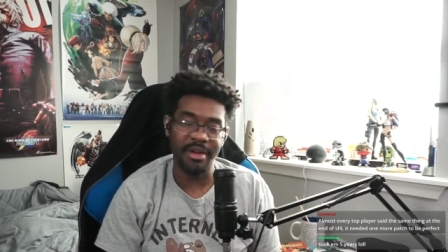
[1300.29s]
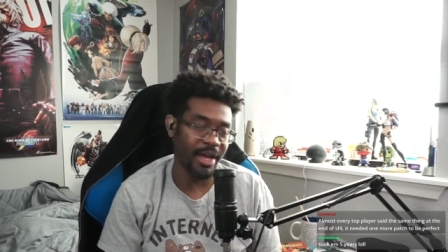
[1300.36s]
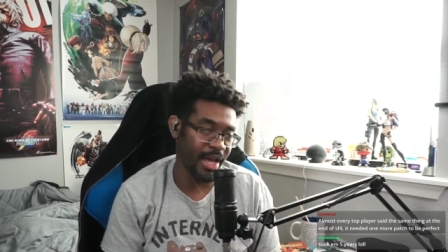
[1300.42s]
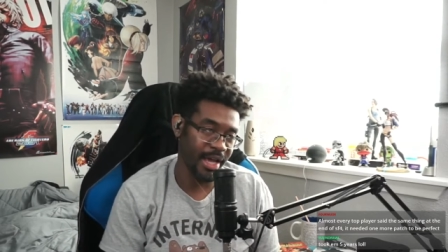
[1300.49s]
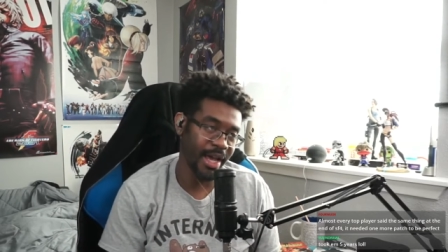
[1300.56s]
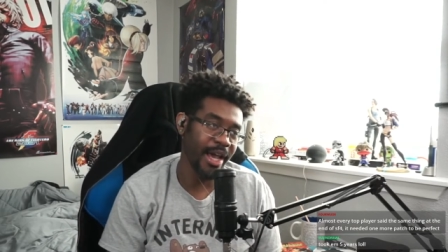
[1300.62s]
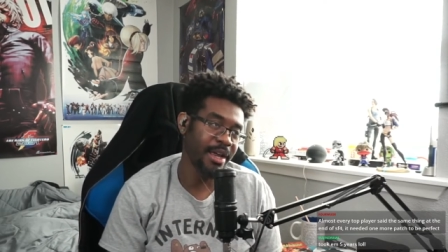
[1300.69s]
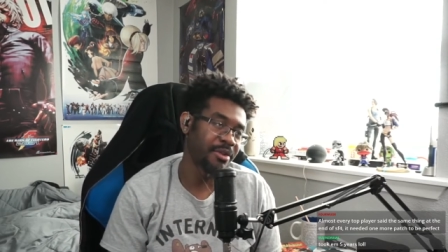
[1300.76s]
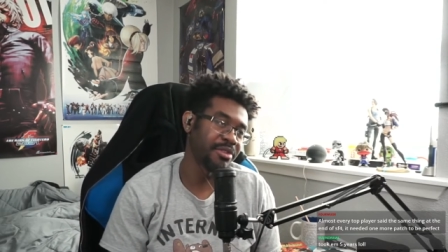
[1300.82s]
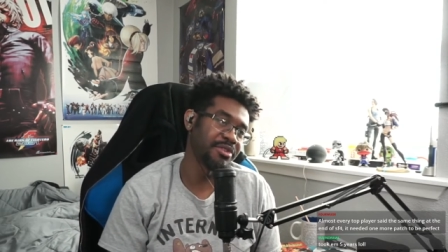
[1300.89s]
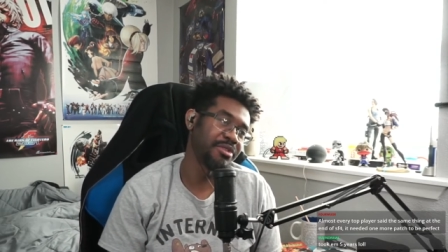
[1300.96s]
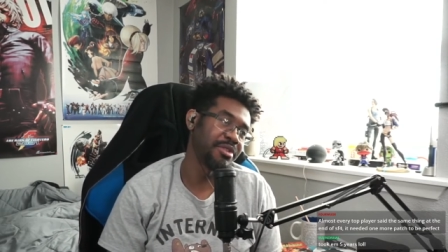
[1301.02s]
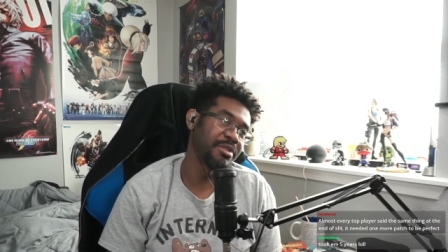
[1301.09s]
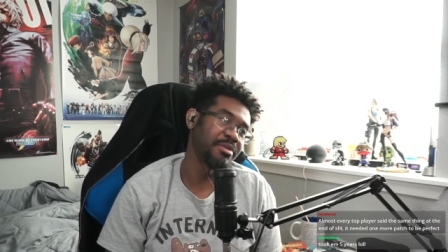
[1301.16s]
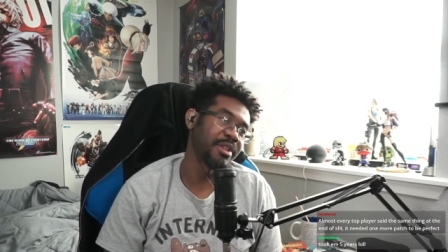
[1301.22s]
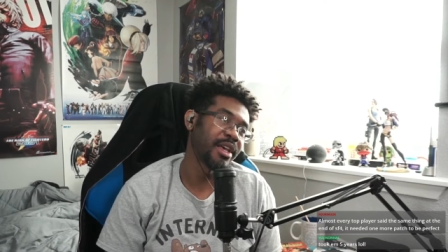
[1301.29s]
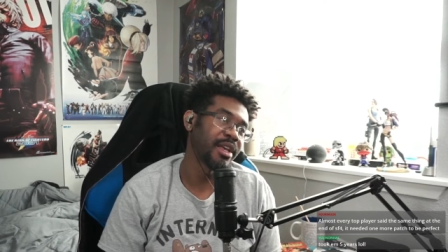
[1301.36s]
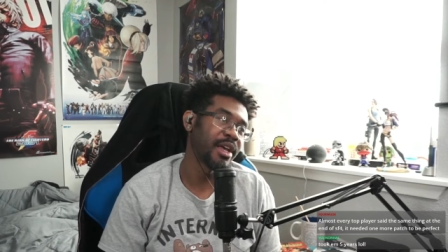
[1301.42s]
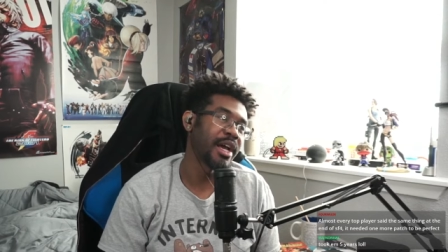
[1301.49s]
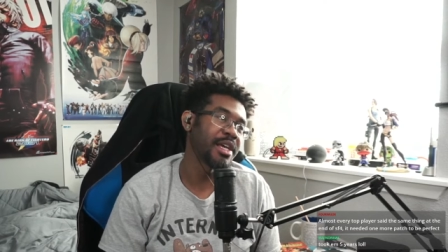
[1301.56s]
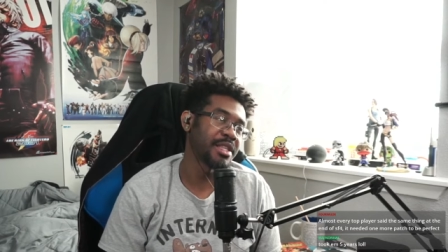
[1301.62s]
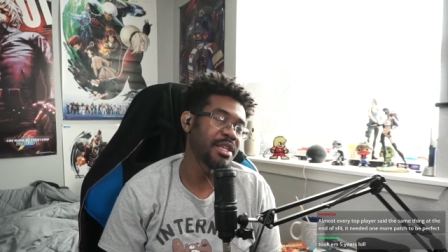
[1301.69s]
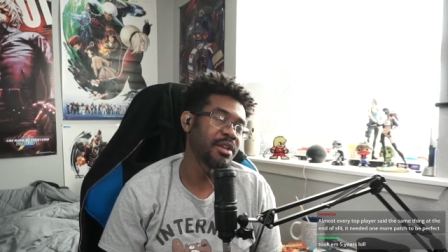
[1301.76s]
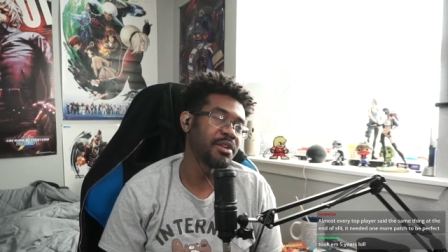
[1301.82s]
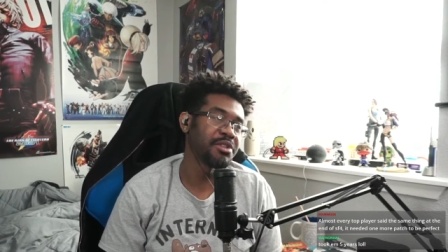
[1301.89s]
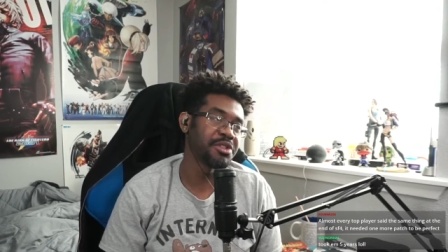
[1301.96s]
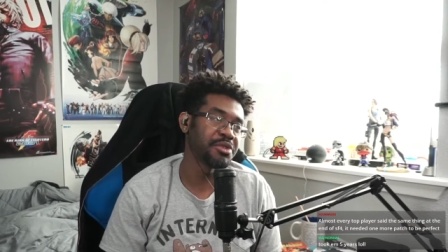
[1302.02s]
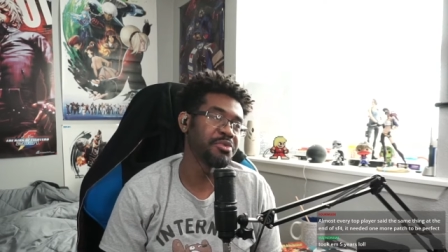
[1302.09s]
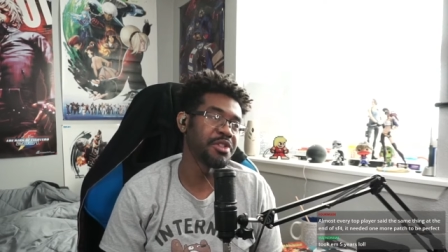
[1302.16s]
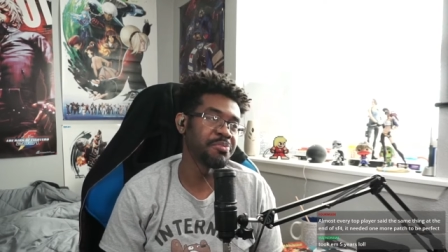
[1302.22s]
I I don't disagree with that. I think
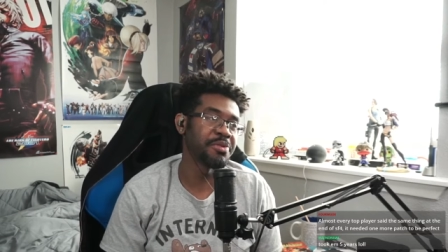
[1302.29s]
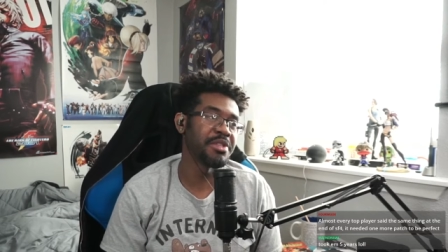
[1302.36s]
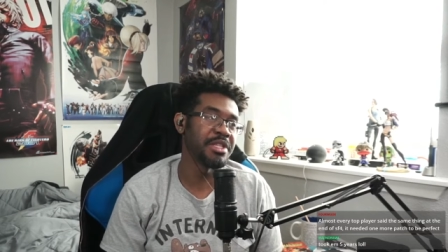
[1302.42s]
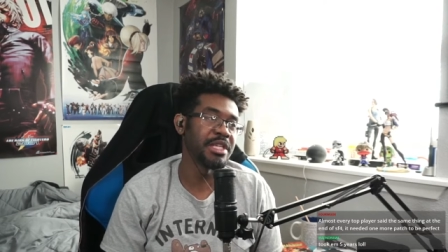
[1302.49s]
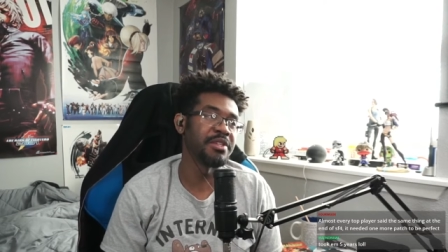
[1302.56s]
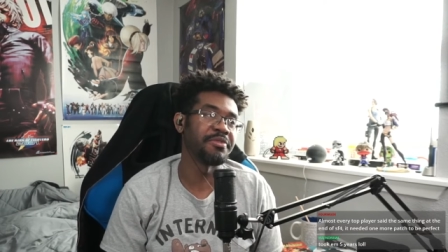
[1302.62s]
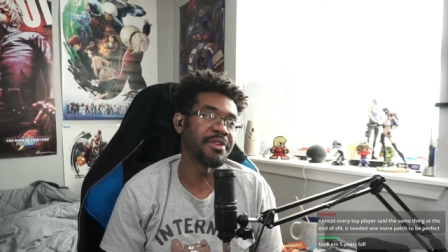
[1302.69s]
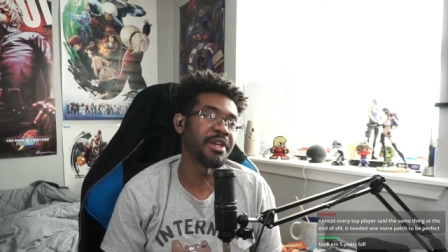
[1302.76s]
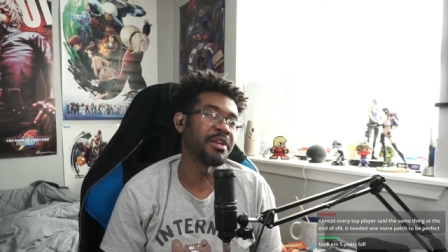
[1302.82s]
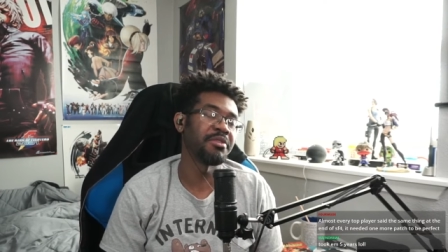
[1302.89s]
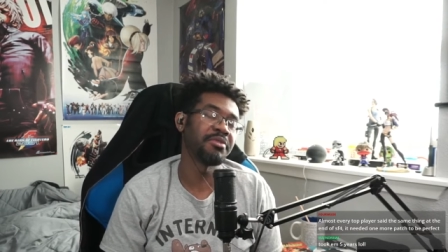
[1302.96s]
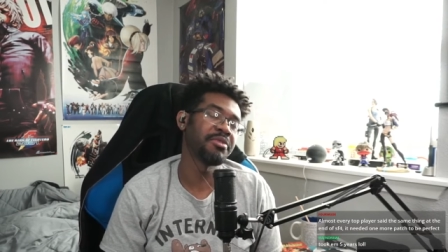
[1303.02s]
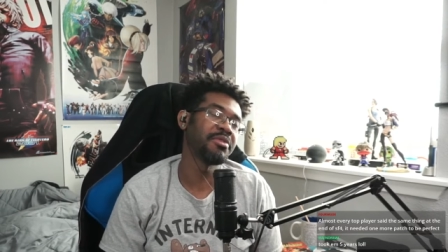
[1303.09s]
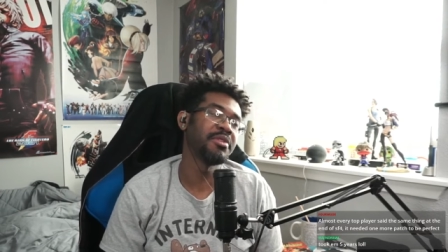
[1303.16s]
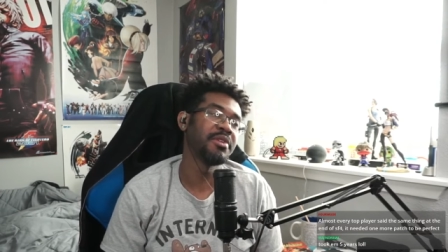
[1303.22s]
Ultra would have been the definitive.